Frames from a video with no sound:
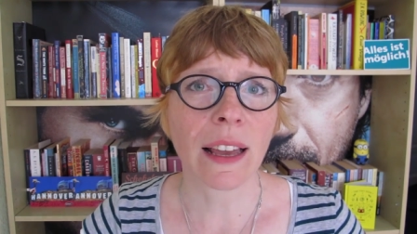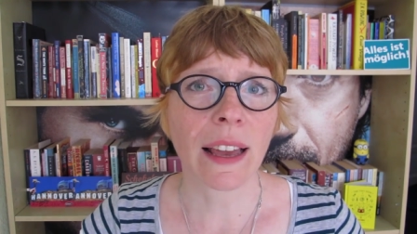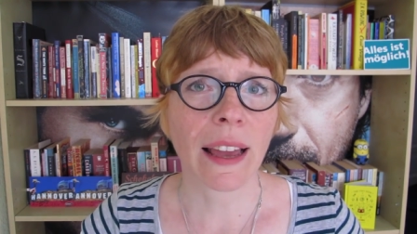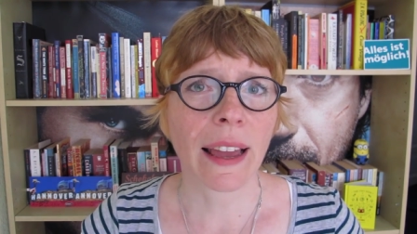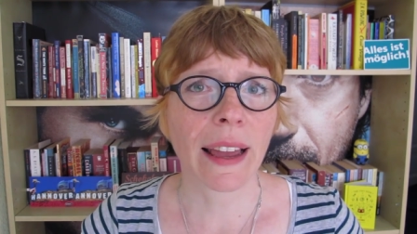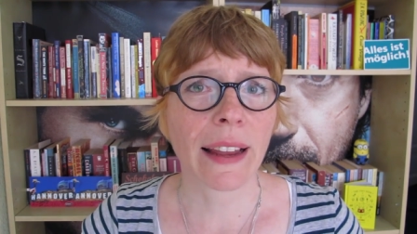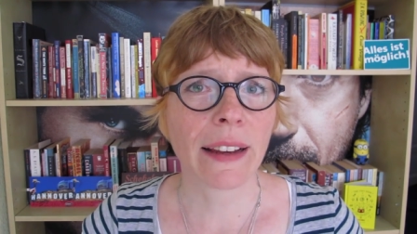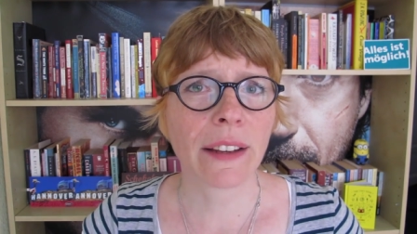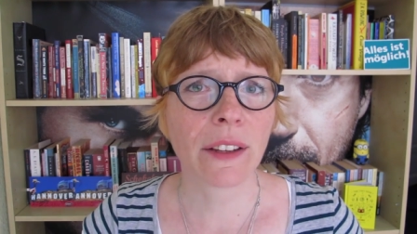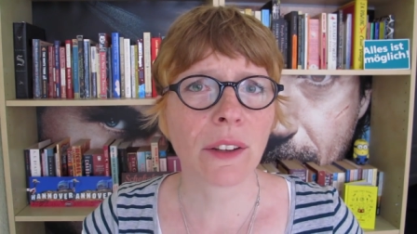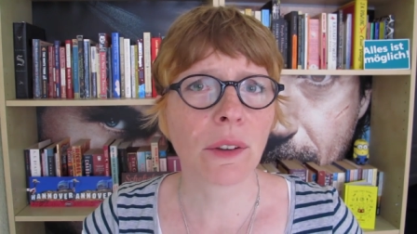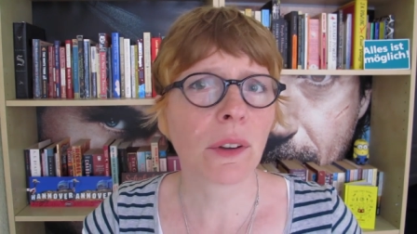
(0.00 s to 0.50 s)

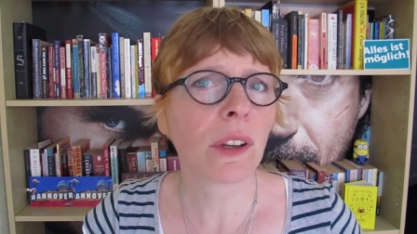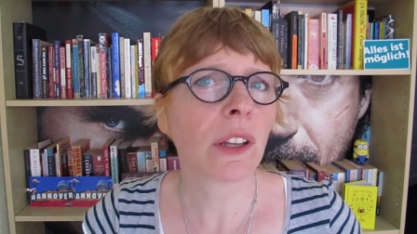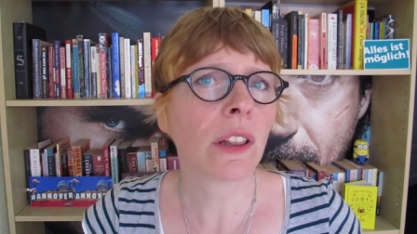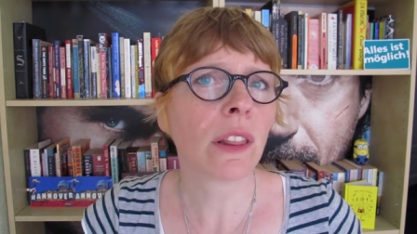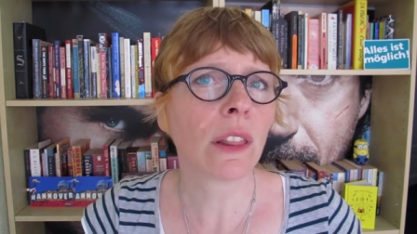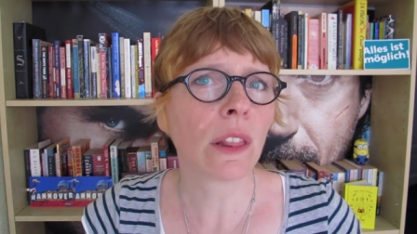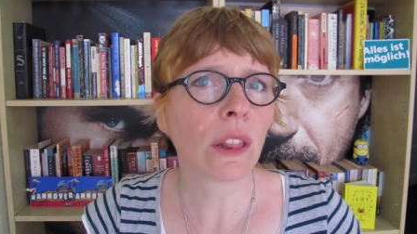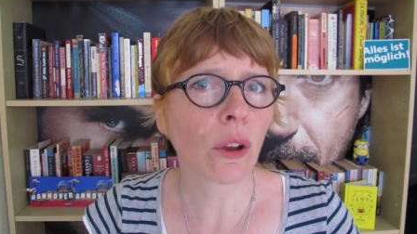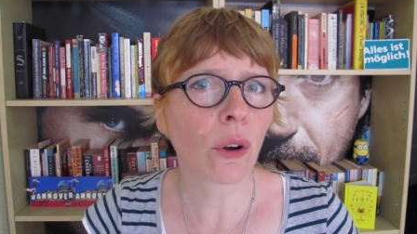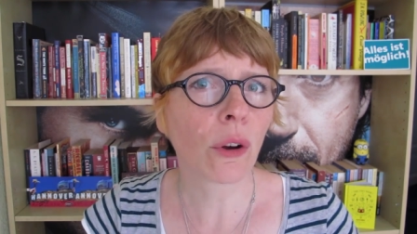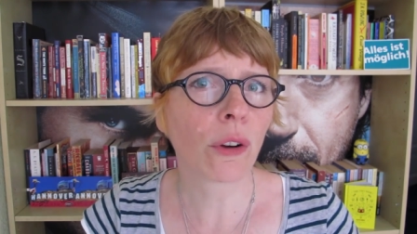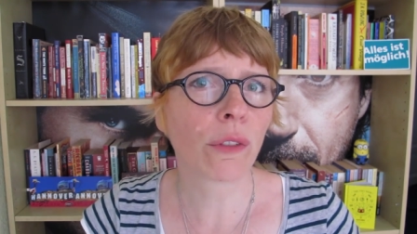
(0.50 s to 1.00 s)
and you
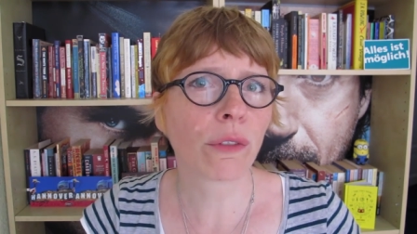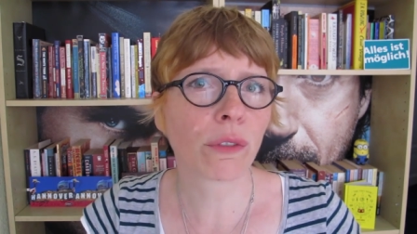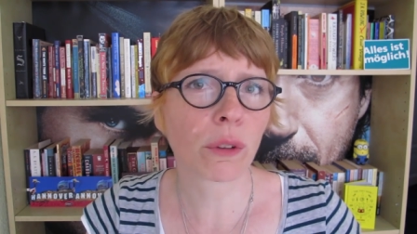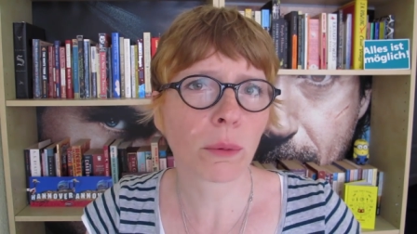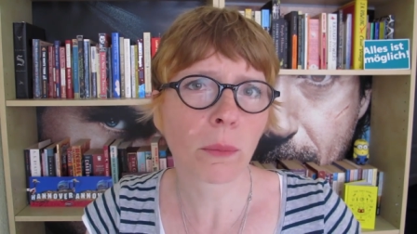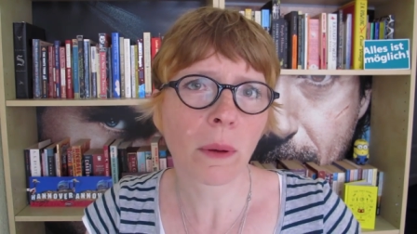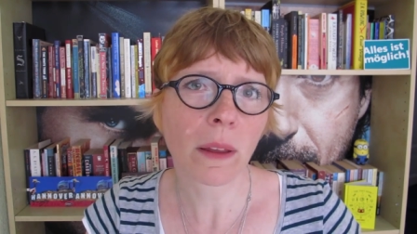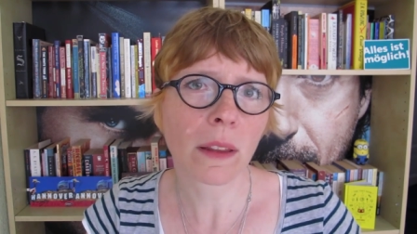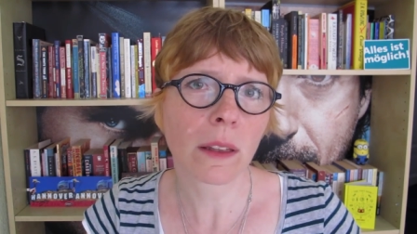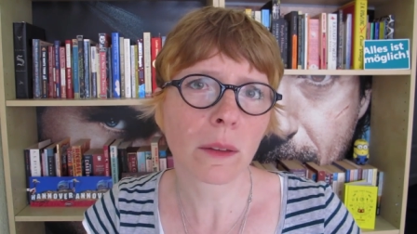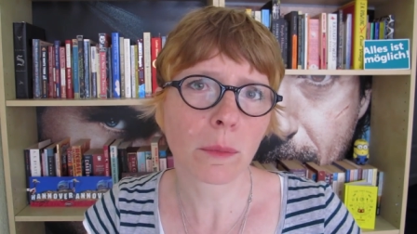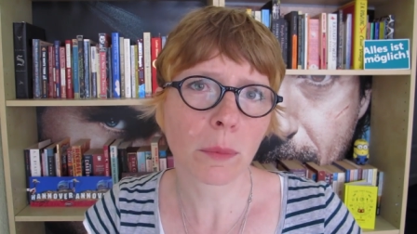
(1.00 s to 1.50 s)
can learn from
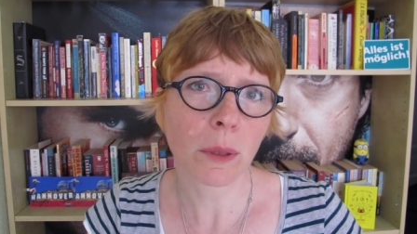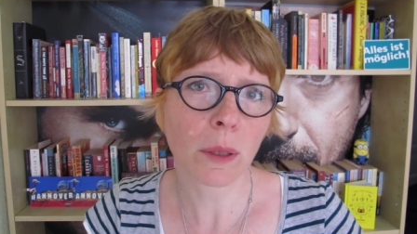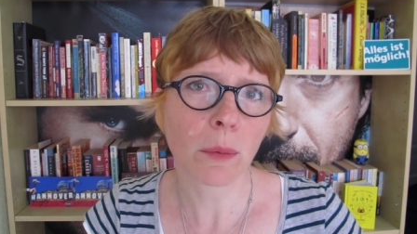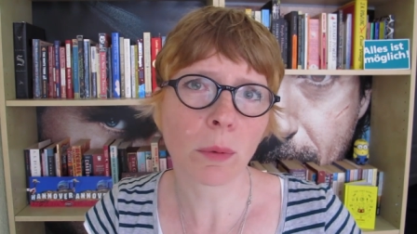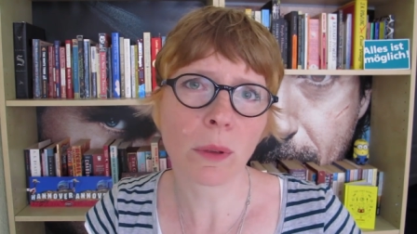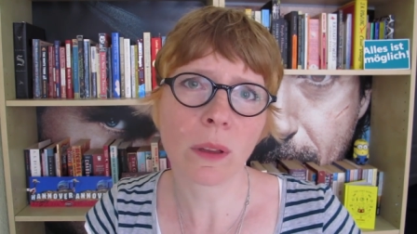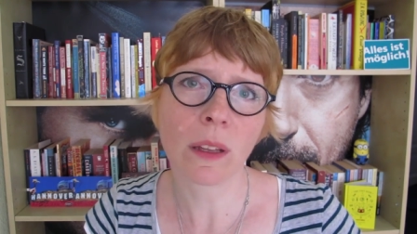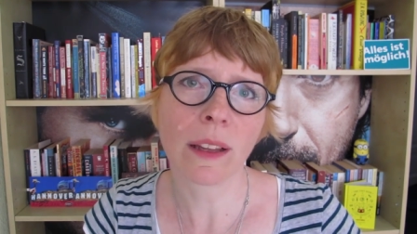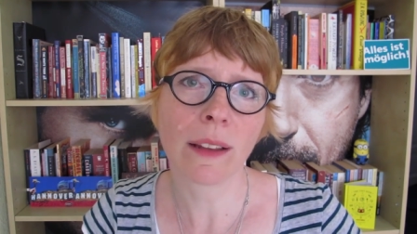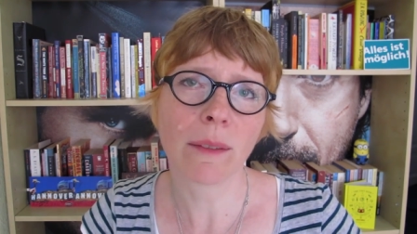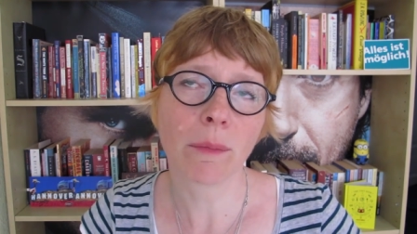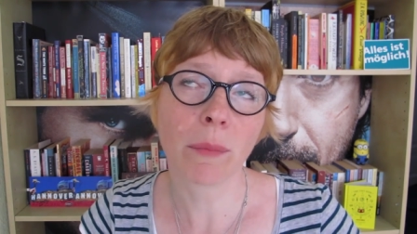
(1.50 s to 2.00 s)
other
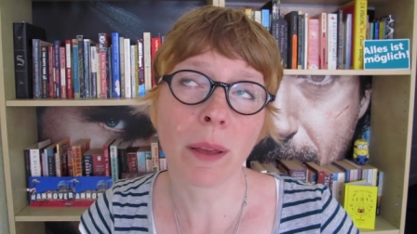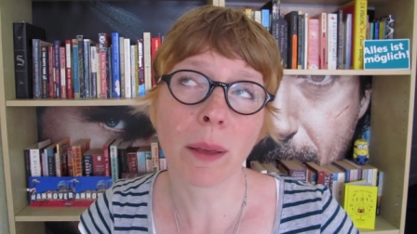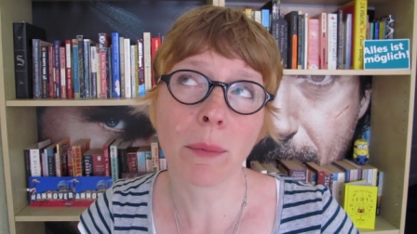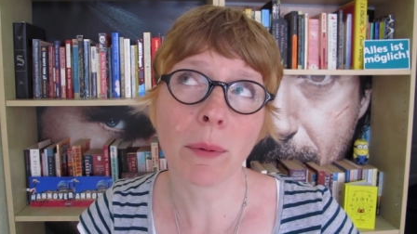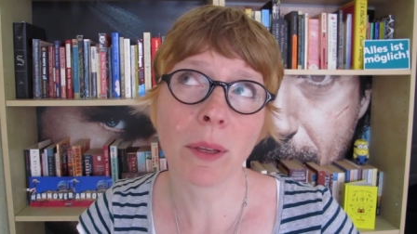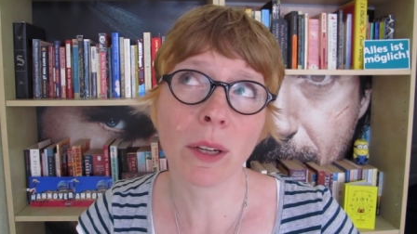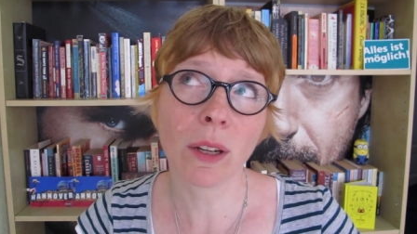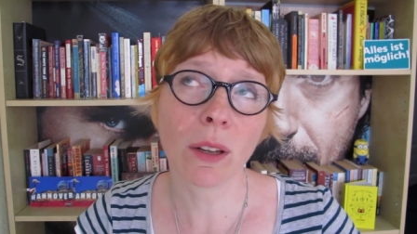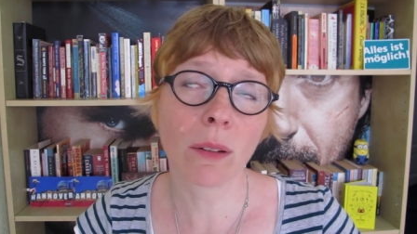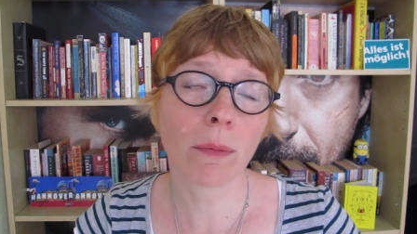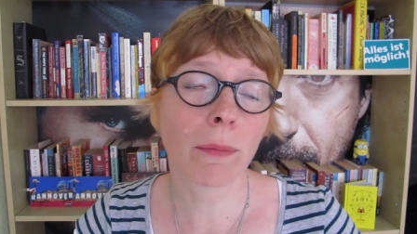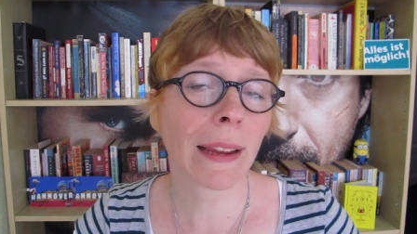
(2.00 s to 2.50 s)
people and maybe
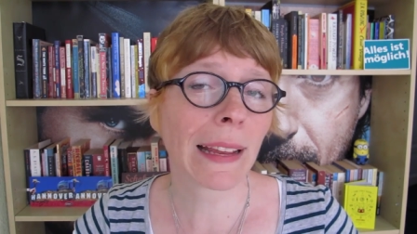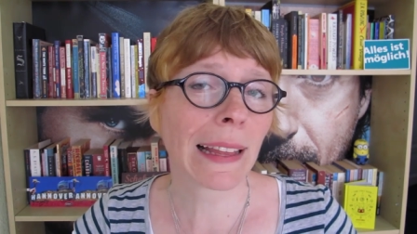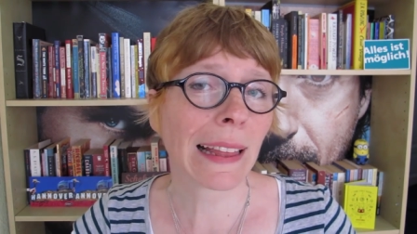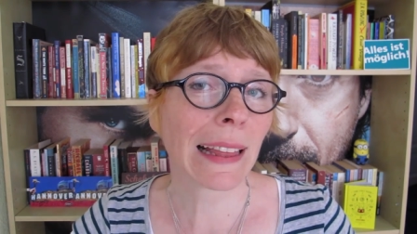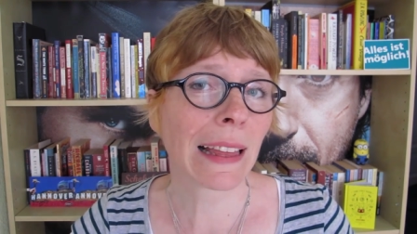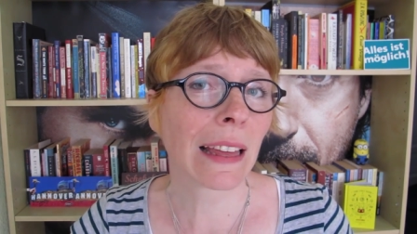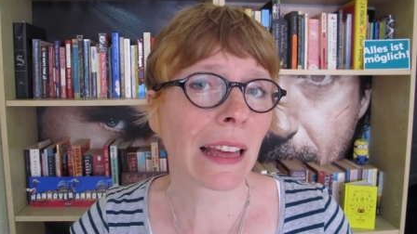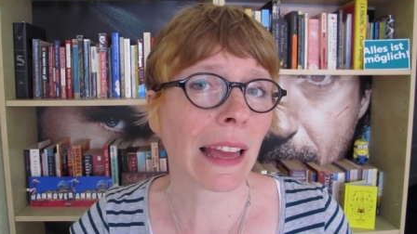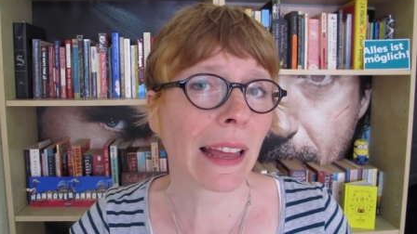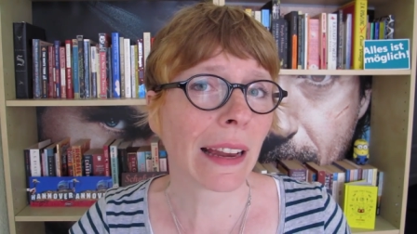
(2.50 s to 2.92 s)
not make